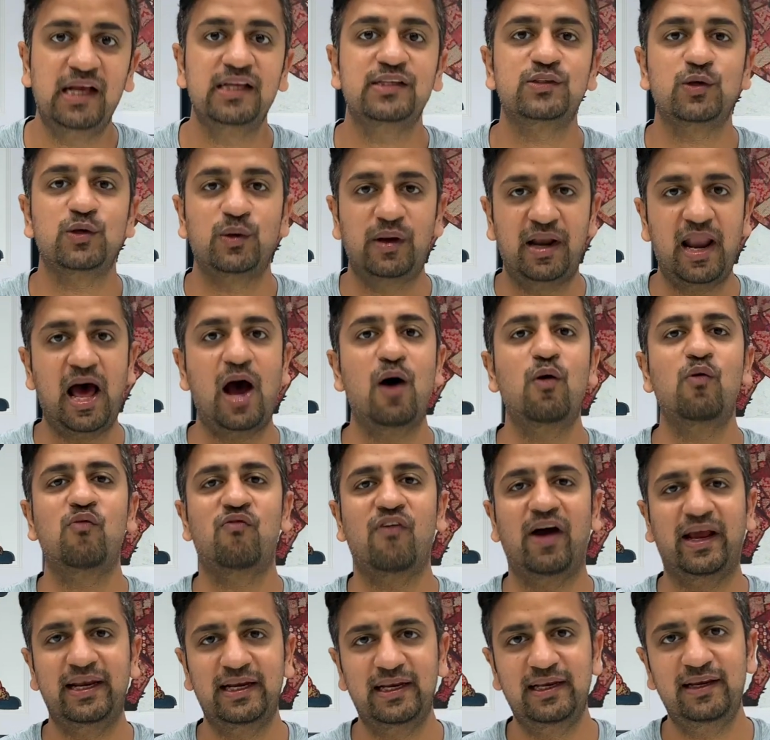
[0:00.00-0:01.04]
So now
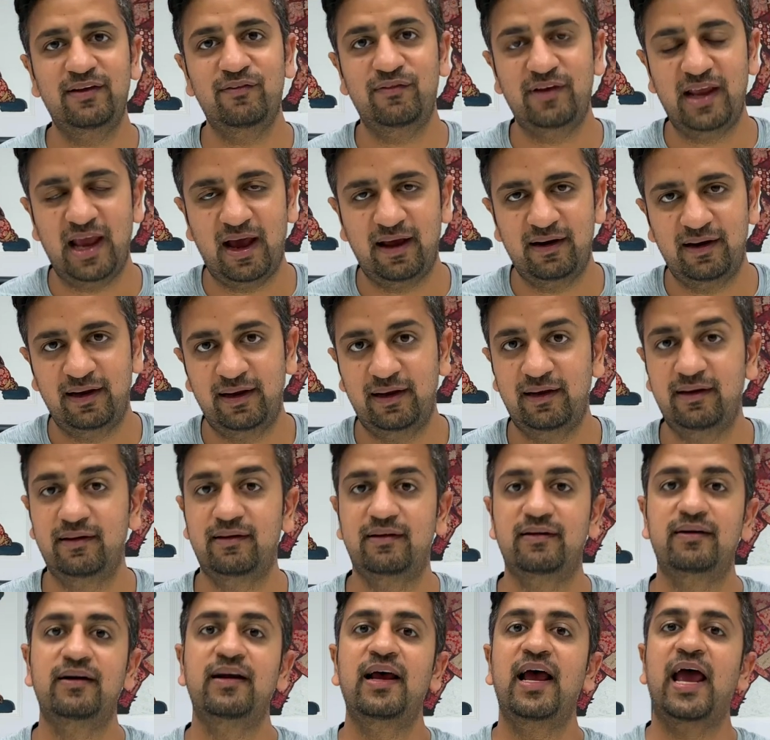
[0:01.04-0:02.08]
finally we are
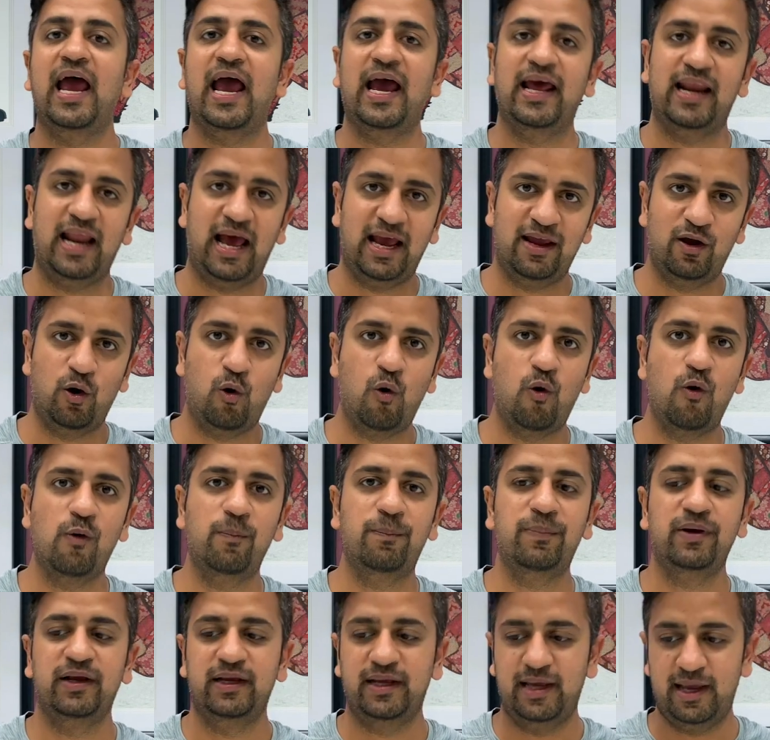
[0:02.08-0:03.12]
here, and I
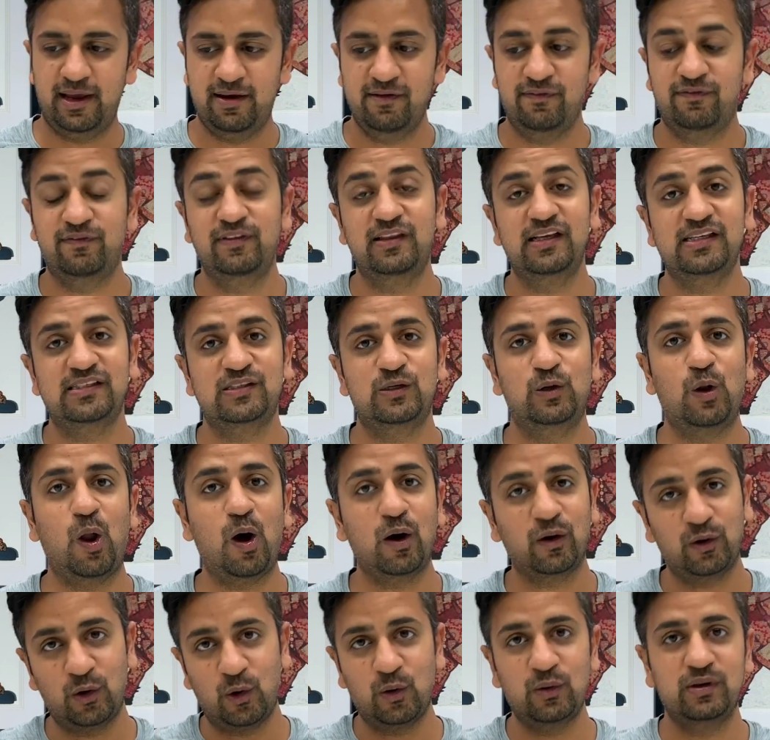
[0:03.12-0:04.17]
hope if this
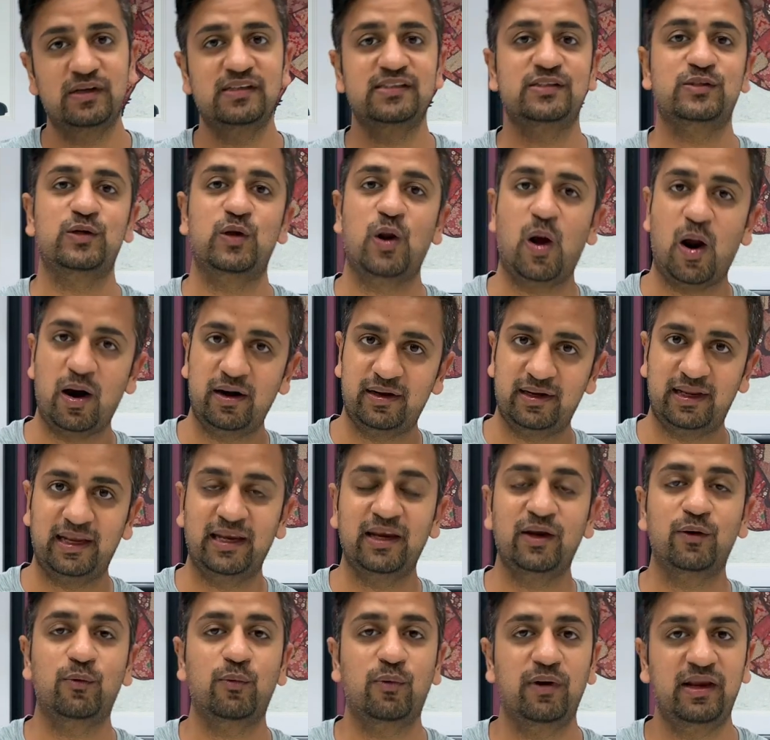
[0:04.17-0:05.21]
lockdown is not
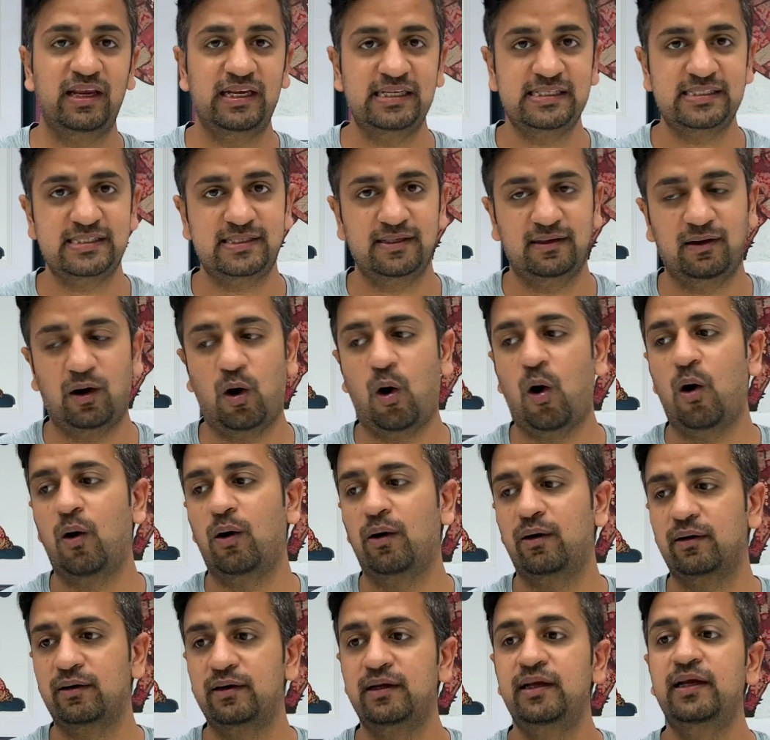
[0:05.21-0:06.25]
increased
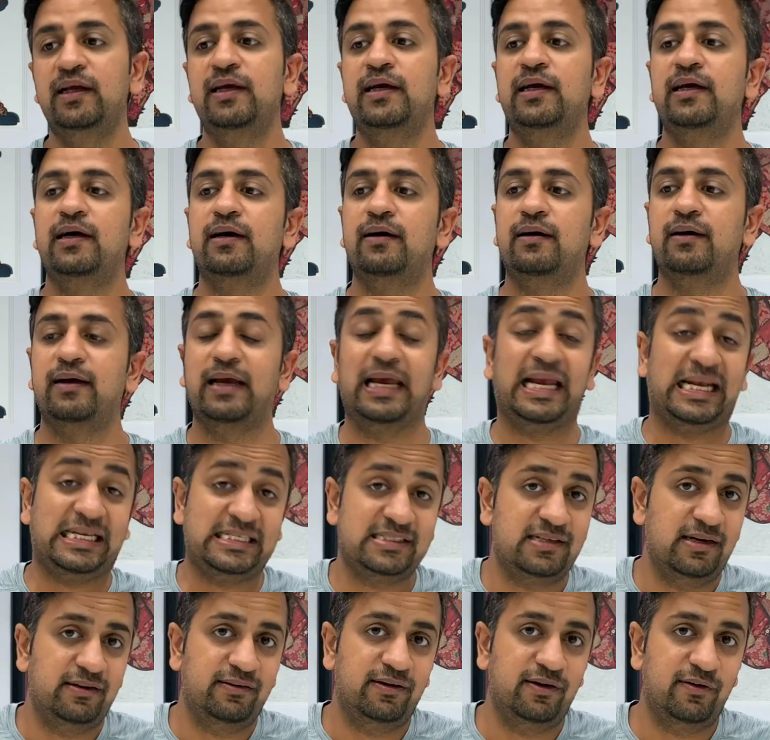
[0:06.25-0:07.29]
or
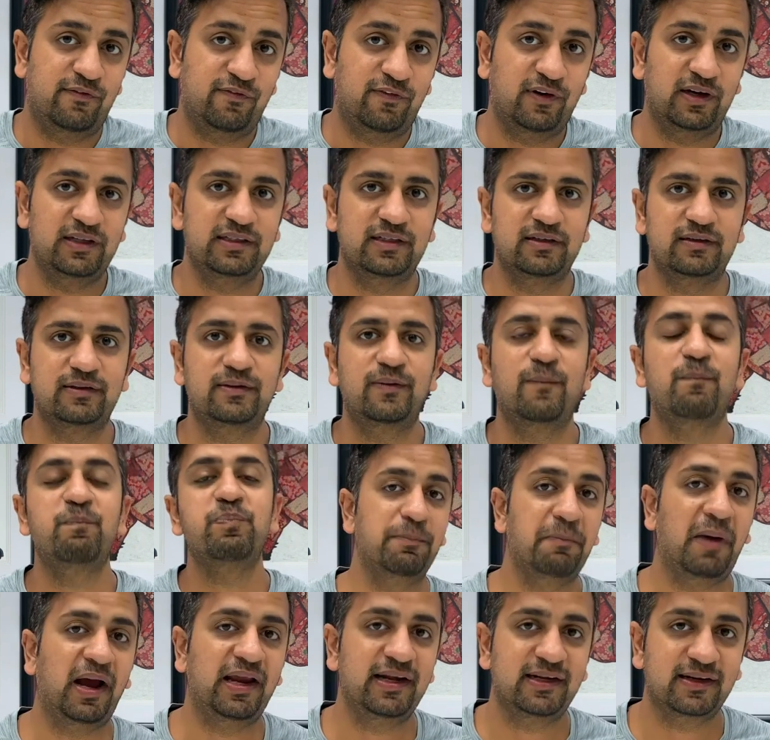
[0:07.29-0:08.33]
extended further,
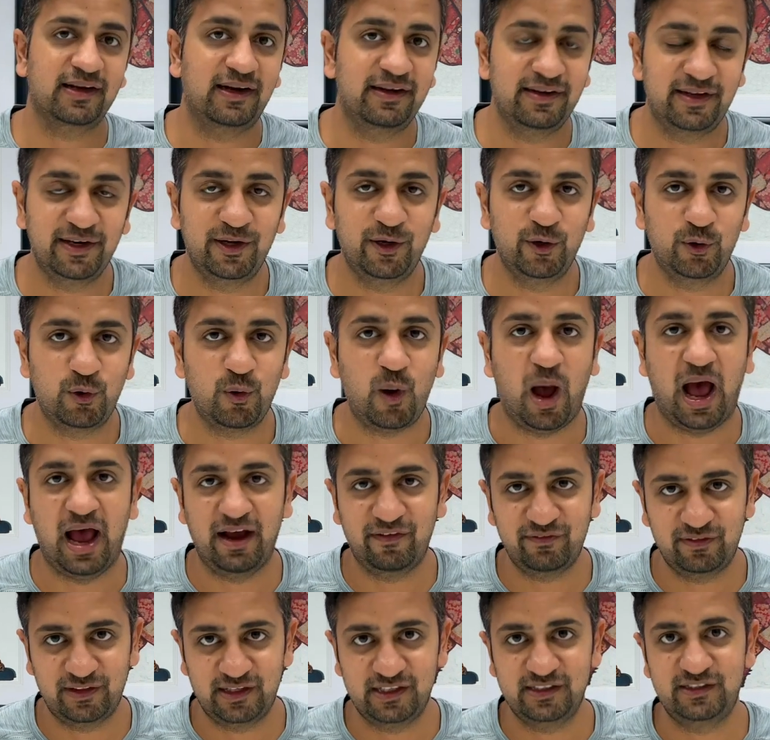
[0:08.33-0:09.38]
we might continue to
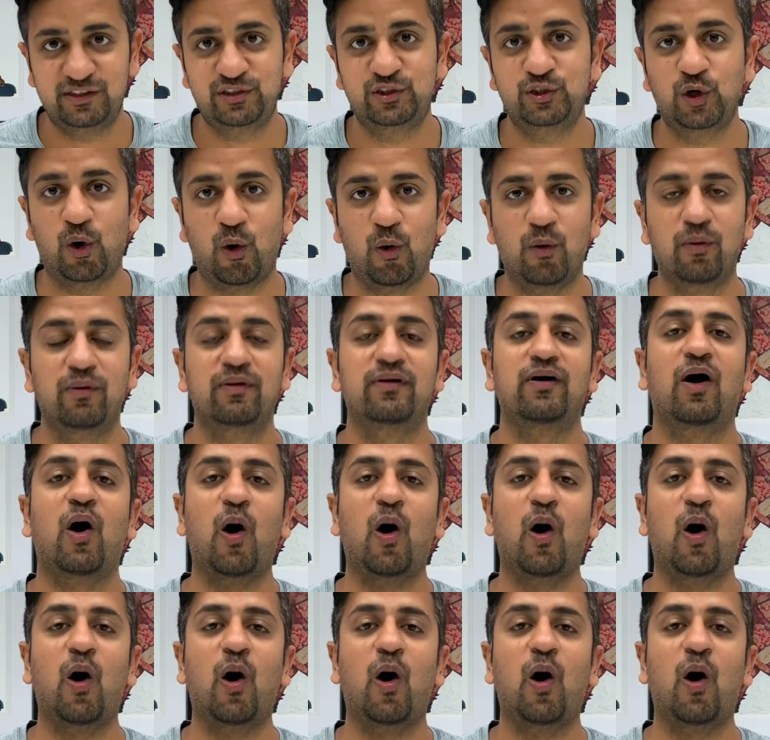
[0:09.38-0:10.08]
have this show.